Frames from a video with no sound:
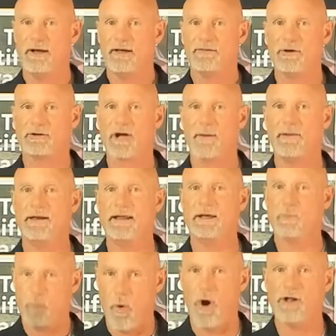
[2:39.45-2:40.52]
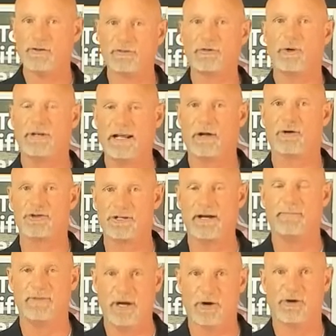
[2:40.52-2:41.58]
They're coming in ones to a
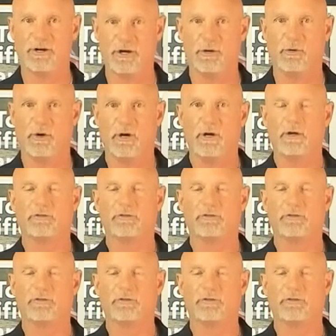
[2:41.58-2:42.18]
dealership near you.